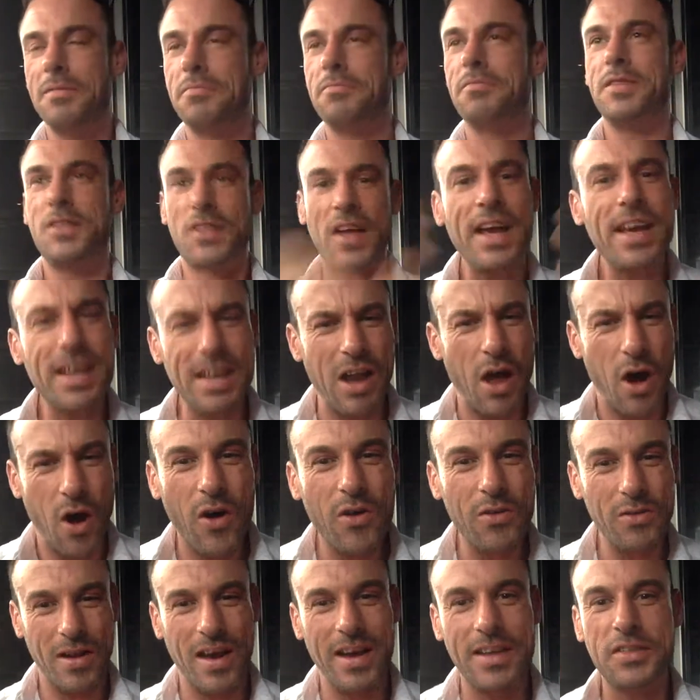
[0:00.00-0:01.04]
say a
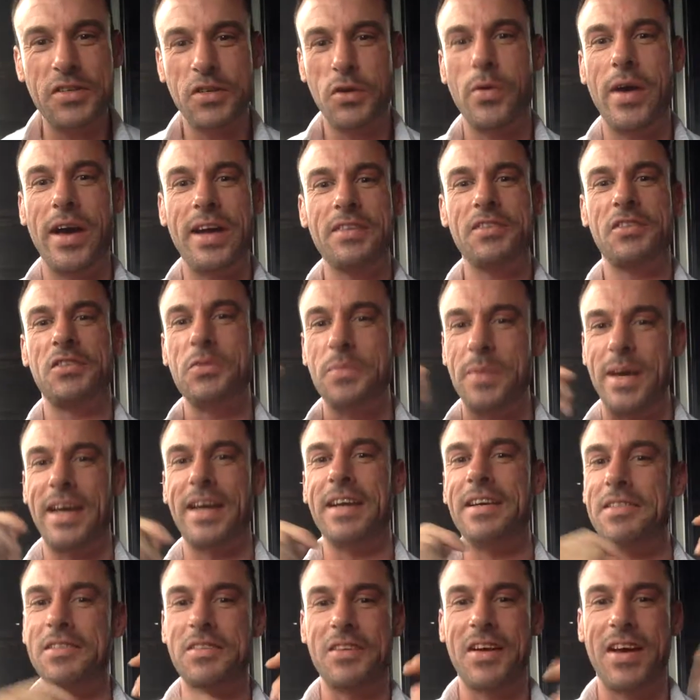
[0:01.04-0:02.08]
lot, like 2 eggs to me
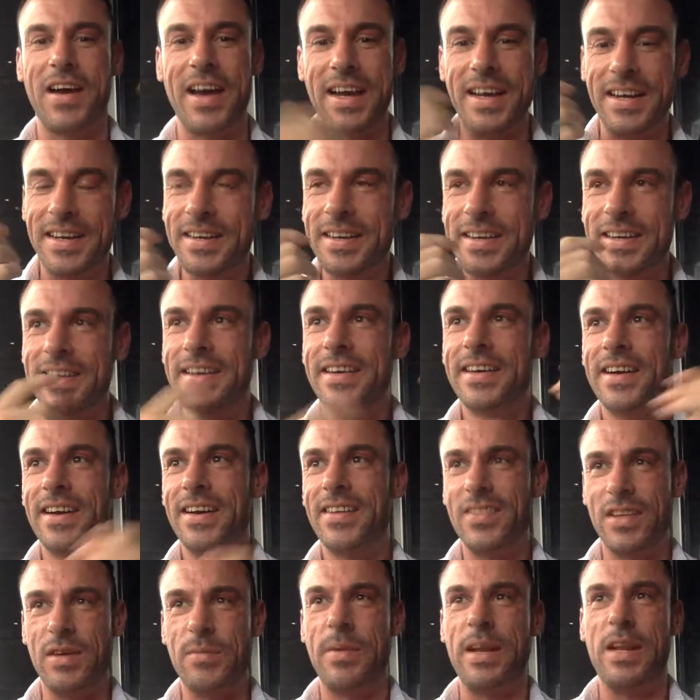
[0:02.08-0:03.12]
is like
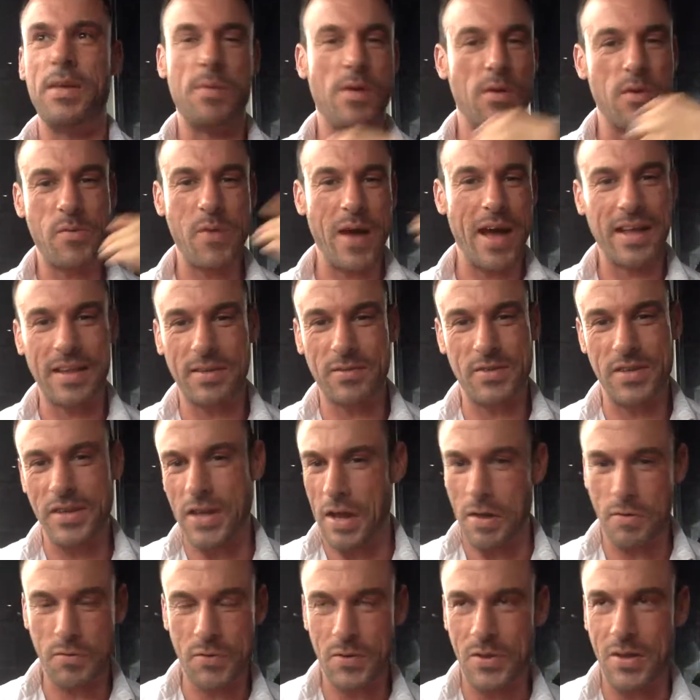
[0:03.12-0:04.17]
the minimum I've
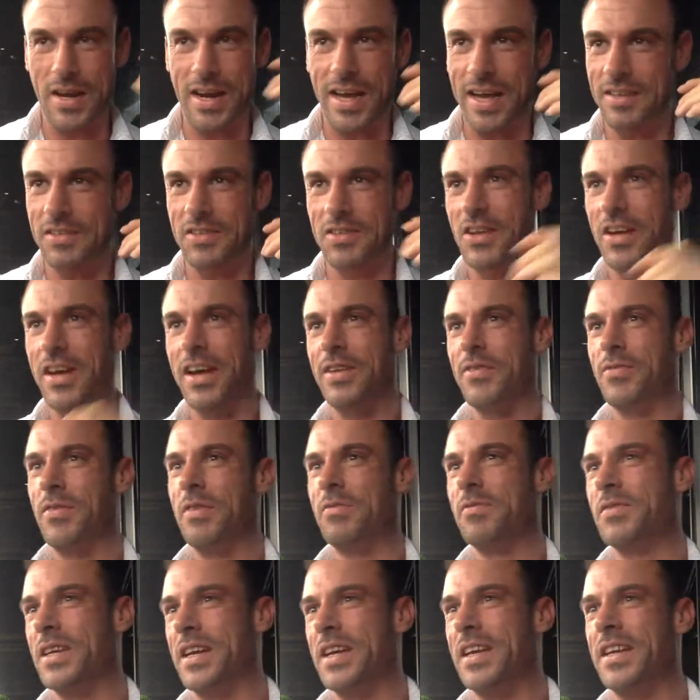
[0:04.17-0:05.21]
had, for the last like
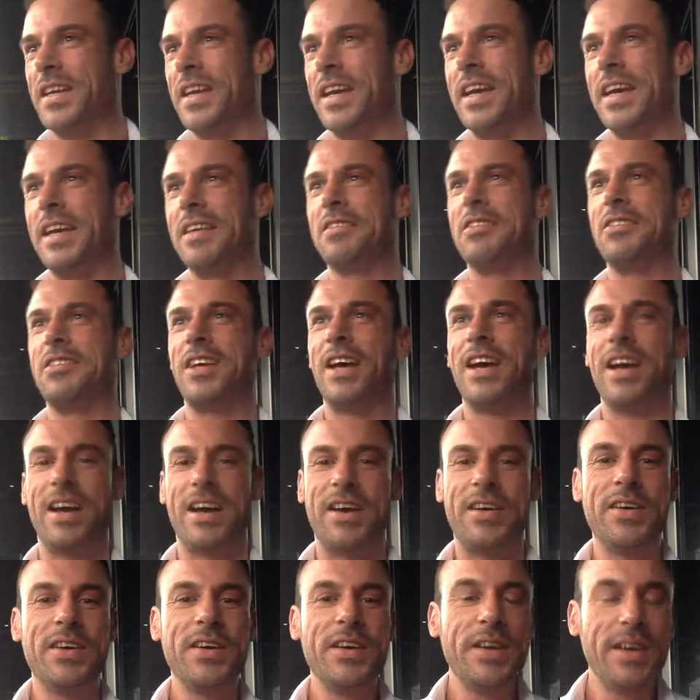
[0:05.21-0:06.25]
15 years.
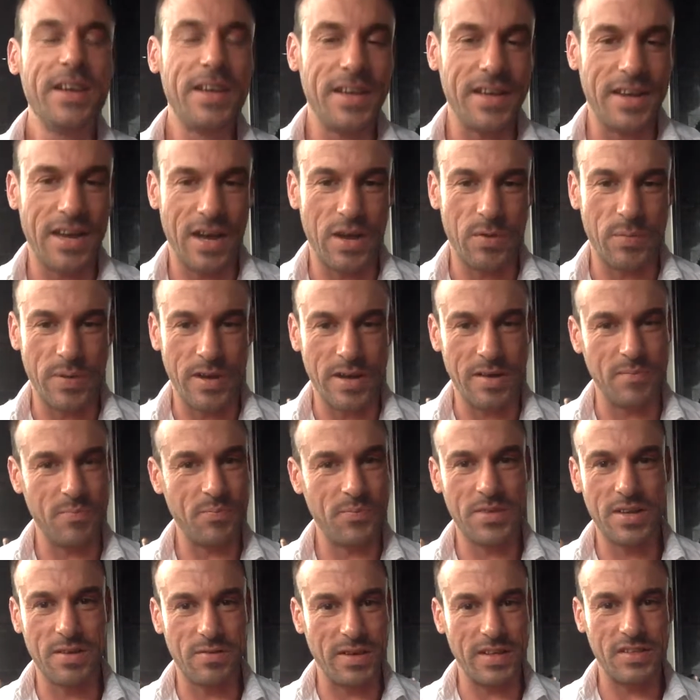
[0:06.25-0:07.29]
So, but
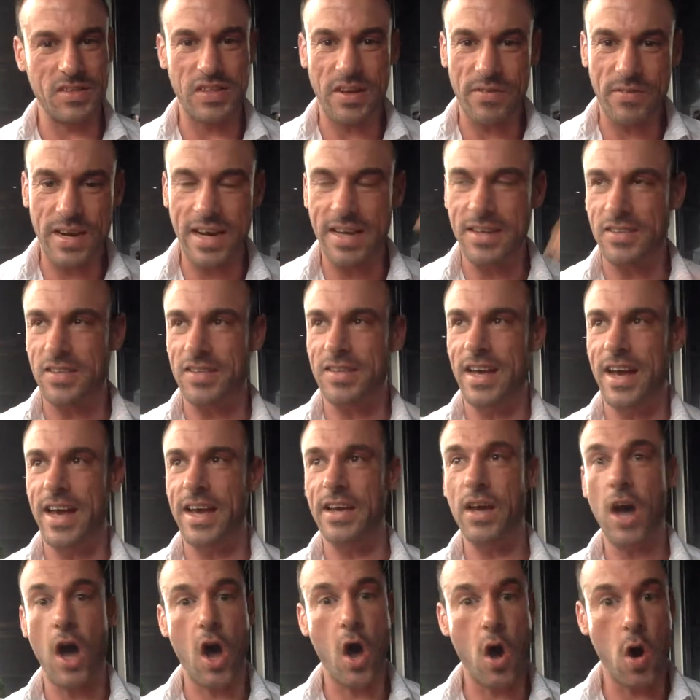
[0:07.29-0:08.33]
we've had 7 eggs a day,
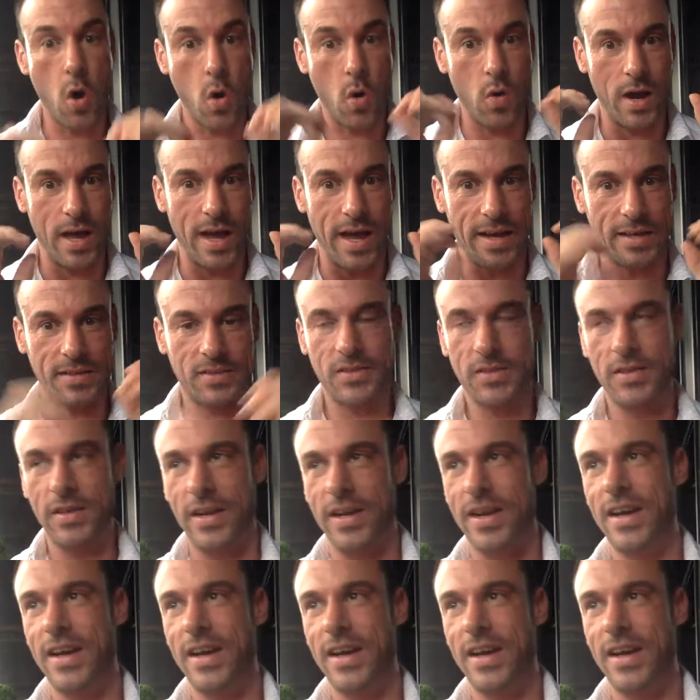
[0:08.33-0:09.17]
whole eggs,